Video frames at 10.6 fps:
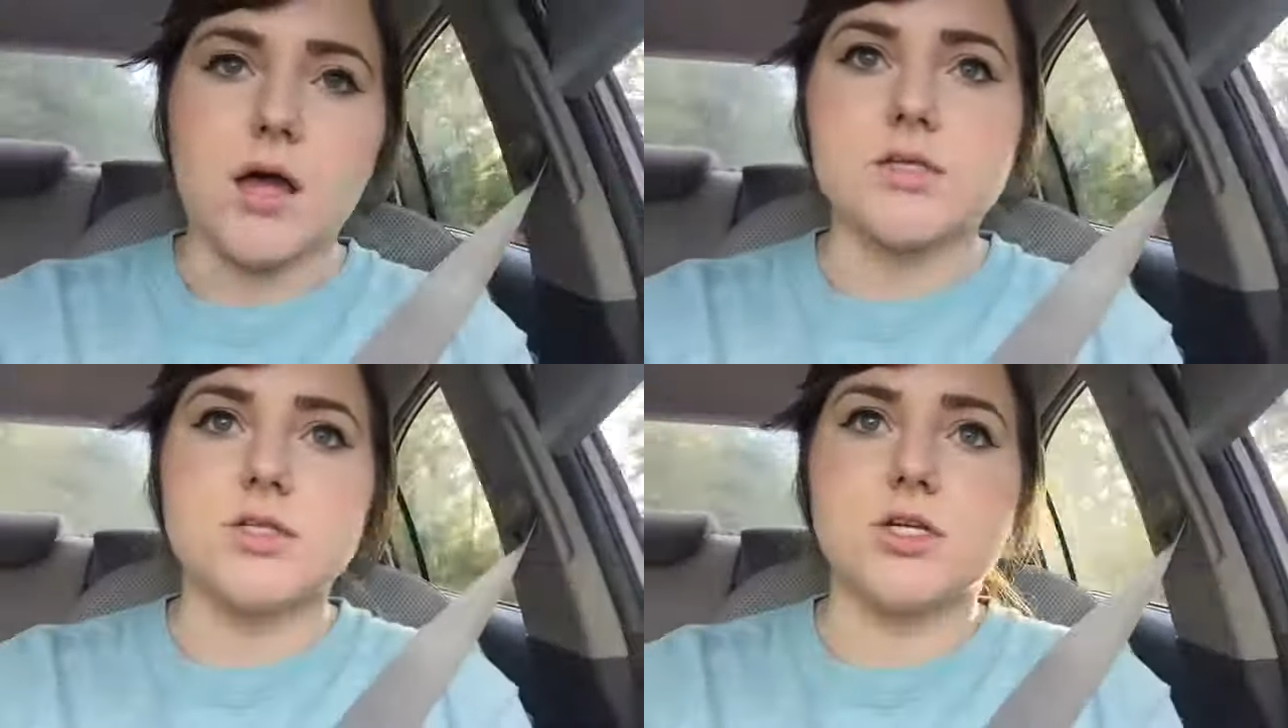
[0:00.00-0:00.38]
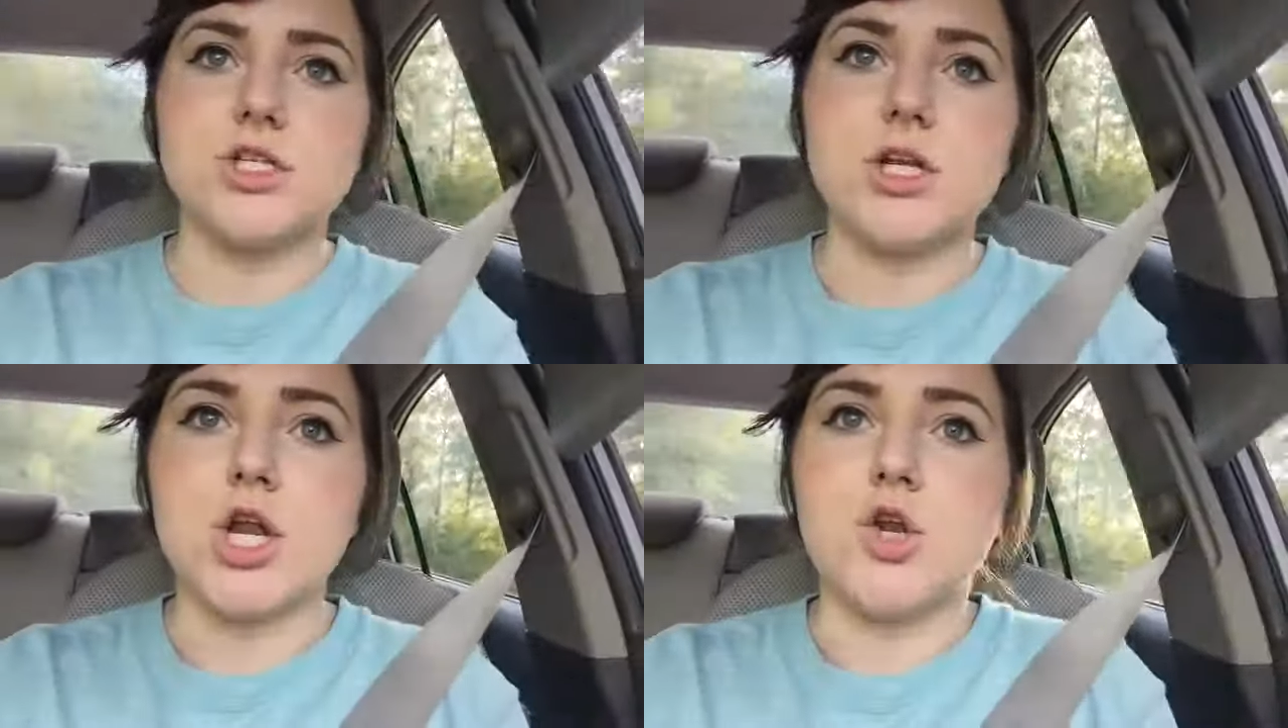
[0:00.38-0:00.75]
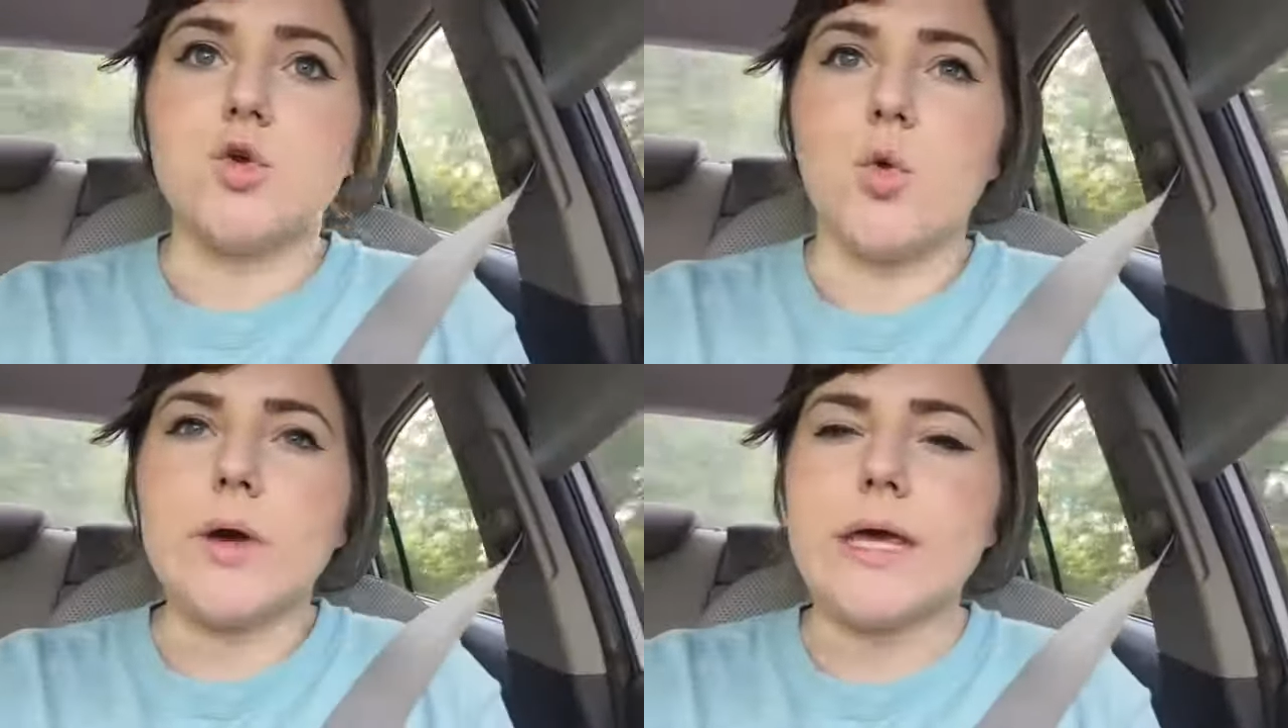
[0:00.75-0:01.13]
such an
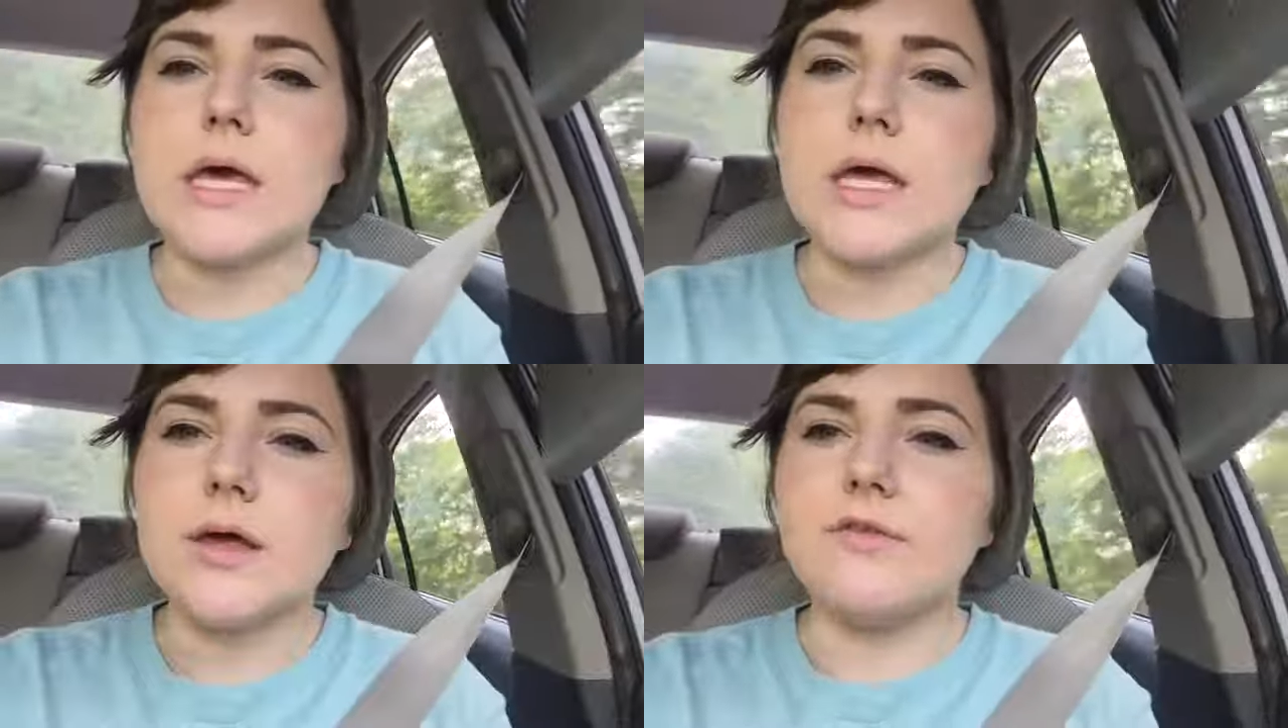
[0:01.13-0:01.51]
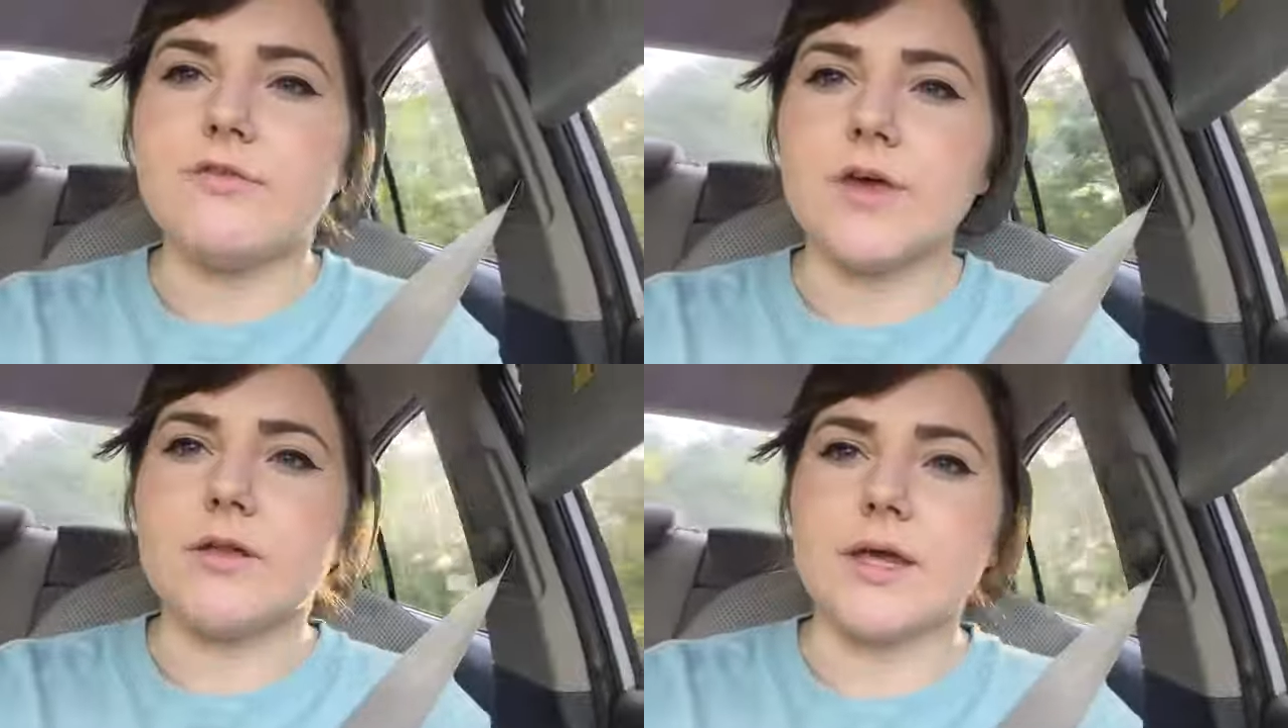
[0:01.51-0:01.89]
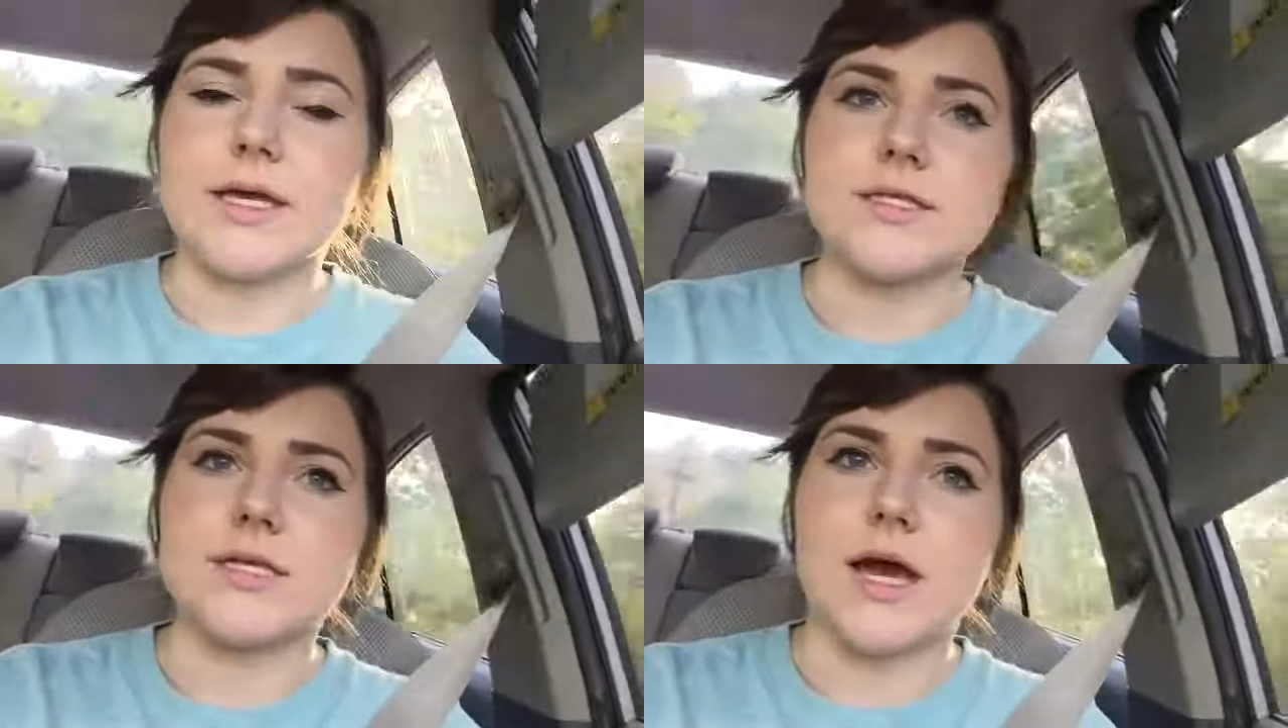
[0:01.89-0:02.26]
annoying feeling
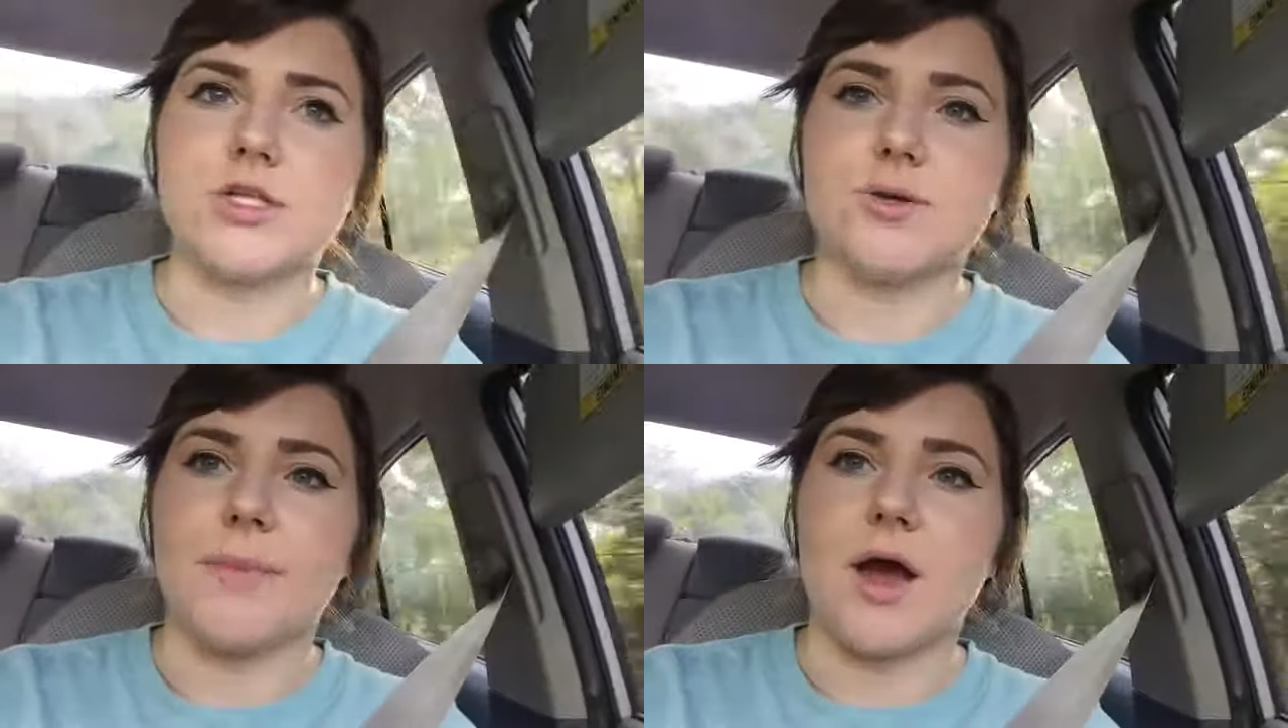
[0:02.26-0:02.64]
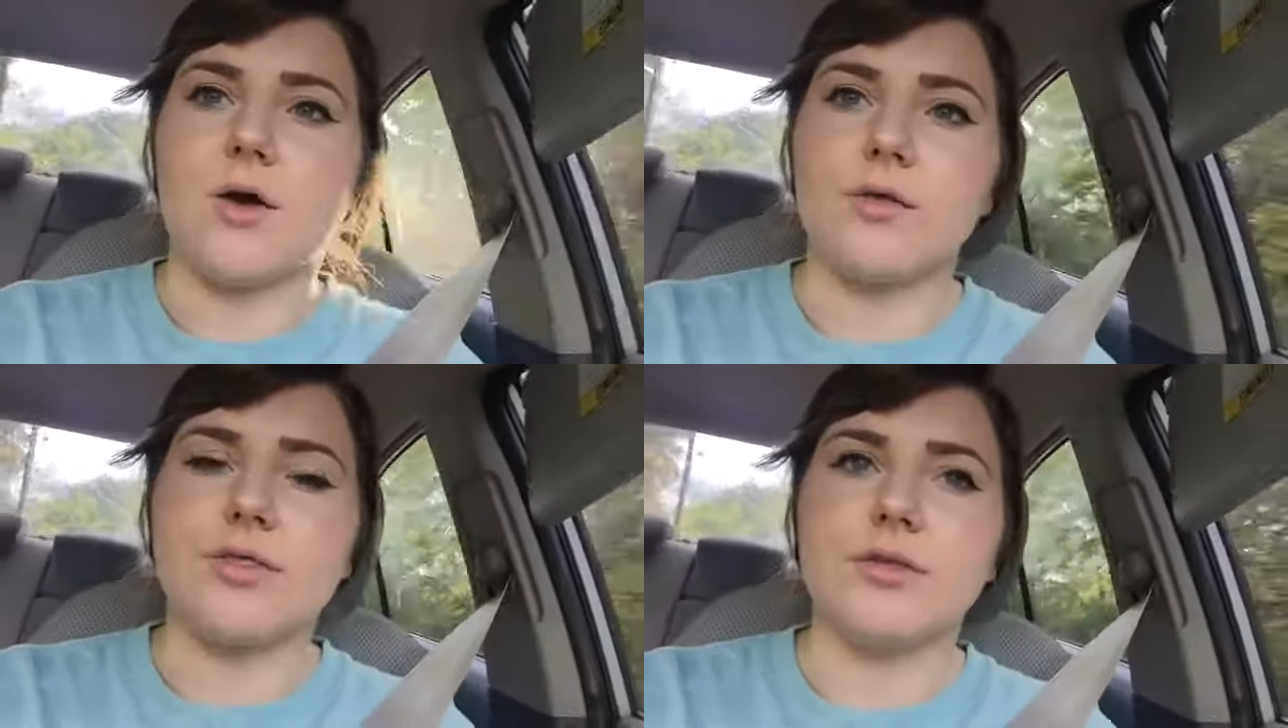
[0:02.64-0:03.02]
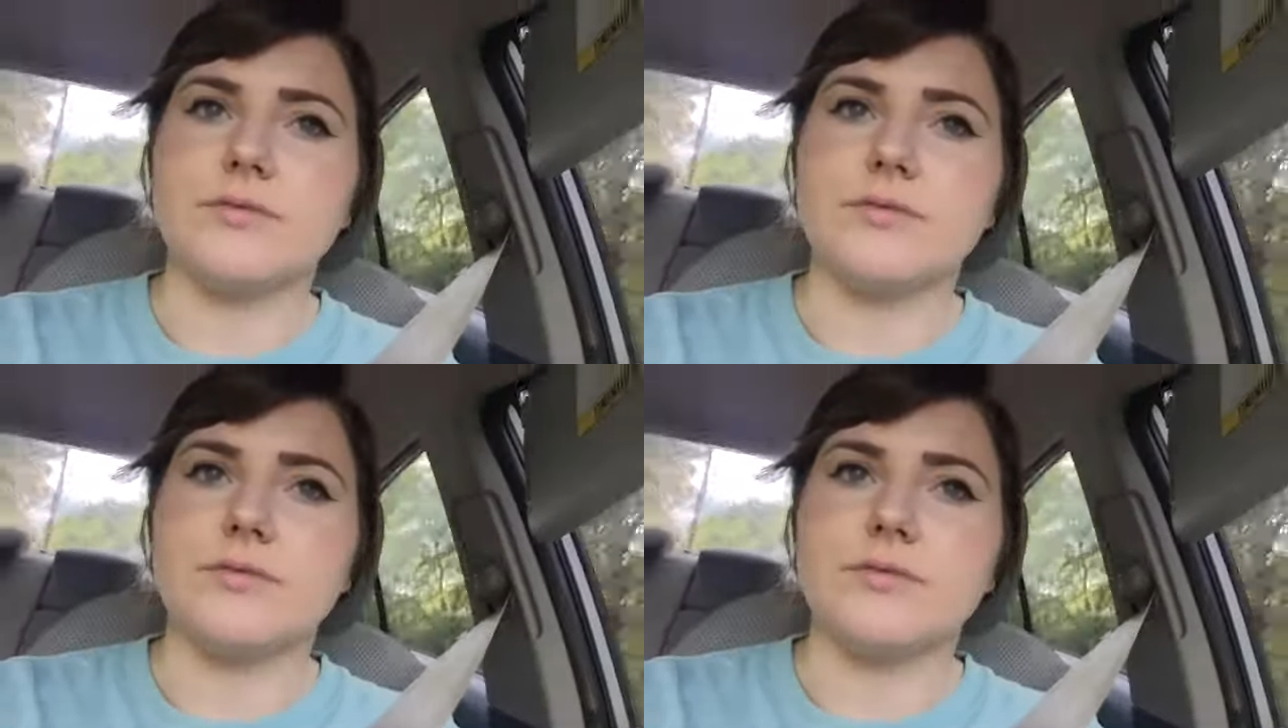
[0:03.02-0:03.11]
inside your mouth.